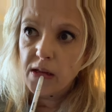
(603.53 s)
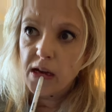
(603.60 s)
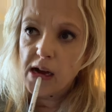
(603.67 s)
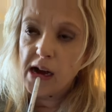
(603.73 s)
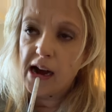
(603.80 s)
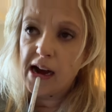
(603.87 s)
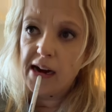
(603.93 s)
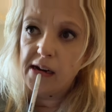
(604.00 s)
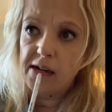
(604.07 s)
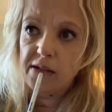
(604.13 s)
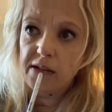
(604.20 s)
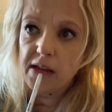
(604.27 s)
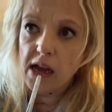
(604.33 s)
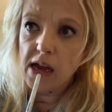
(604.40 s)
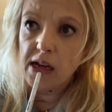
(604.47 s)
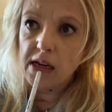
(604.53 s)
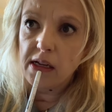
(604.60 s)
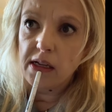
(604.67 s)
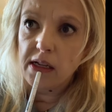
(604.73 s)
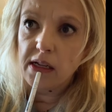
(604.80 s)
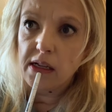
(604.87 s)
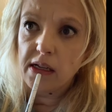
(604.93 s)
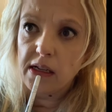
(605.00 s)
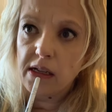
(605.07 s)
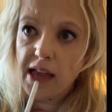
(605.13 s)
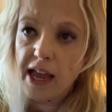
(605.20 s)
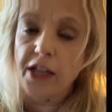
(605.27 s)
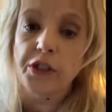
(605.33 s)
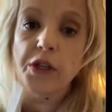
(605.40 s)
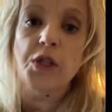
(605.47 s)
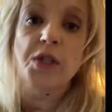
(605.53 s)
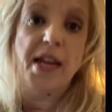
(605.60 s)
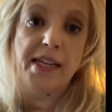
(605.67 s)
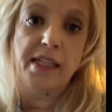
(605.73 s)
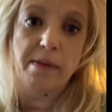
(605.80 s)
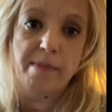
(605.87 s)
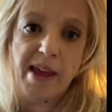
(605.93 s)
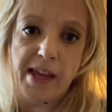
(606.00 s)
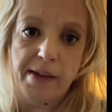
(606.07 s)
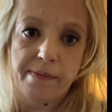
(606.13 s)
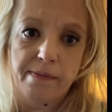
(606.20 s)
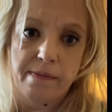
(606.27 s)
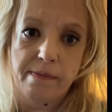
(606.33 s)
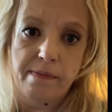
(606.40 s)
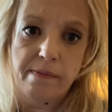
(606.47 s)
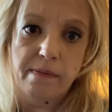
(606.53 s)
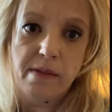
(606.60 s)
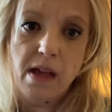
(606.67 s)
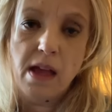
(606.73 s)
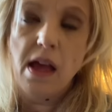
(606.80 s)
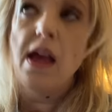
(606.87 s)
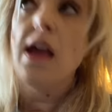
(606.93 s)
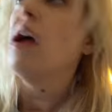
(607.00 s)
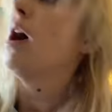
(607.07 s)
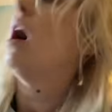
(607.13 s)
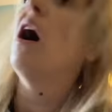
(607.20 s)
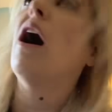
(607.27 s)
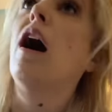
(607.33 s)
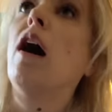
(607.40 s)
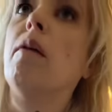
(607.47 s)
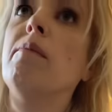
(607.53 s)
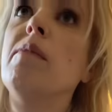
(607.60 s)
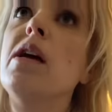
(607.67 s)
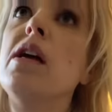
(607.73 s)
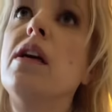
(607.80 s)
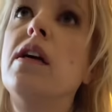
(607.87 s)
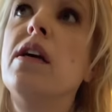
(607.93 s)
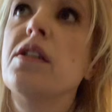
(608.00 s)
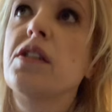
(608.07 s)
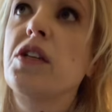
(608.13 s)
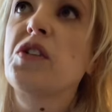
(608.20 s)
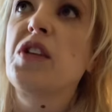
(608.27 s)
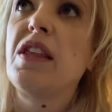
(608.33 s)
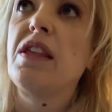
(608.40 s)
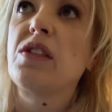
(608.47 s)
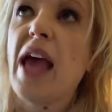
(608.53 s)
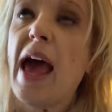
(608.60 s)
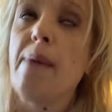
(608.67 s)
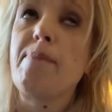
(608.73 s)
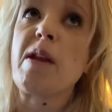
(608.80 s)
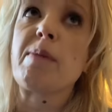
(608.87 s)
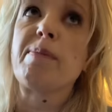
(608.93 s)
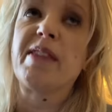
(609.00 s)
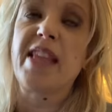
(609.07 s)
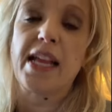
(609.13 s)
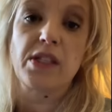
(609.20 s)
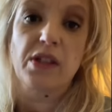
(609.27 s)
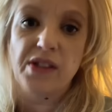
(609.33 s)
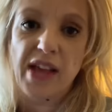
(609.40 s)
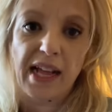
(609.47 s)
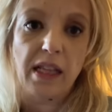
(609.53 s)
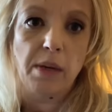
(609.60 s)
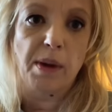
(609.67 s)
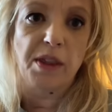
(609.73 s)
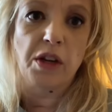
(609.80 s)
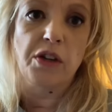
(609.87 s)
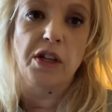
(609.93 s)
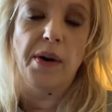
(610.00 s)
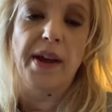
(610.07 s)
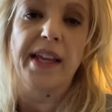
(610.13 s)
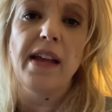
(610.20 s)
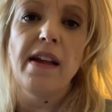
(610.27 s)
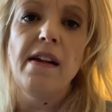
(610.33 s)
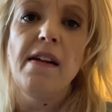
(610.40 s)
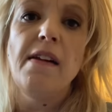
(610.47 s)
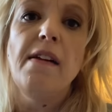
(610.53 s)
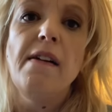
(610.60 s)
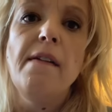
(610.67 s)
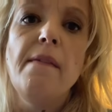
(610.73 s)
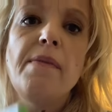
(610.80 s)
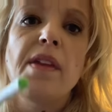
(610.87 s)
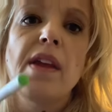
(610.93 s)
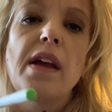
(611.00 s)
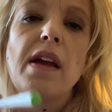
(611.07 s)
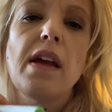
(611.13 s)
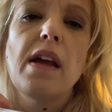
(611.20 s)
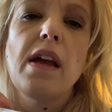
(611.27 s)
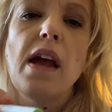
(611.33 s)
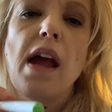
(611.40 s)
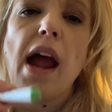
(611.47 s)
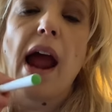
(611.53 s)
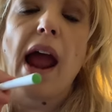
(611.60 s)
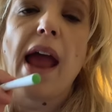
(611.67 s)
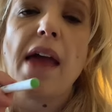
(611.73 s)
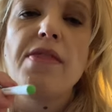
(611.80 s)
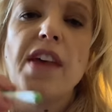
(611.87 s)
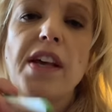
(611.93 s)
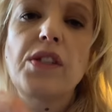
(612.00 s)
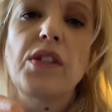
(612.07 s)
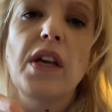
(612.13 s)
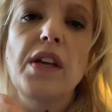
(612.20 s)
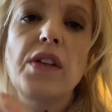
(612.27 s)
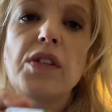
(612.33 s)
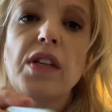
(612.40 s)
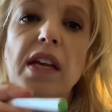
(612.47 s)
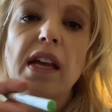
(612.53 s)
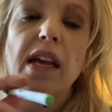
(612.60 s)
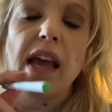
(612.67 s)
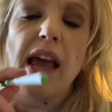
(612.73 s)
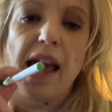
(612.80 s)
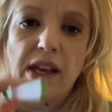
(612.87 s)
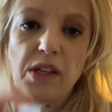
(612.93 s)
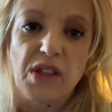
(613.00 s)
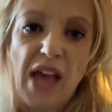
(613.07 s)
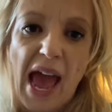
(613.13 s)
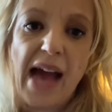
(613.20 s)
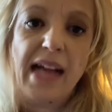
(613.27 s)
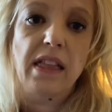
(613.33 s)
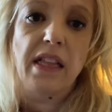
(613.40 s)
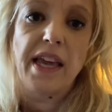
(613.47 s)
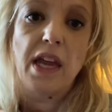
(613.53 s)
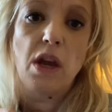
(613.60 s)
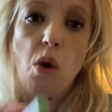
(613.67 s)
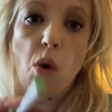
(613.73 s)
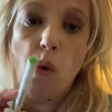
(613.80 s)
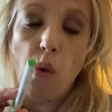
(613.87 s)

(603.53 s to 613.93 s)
uh, interesting to me um, to see this happening, but that's exactly what they're doing. And this is exactly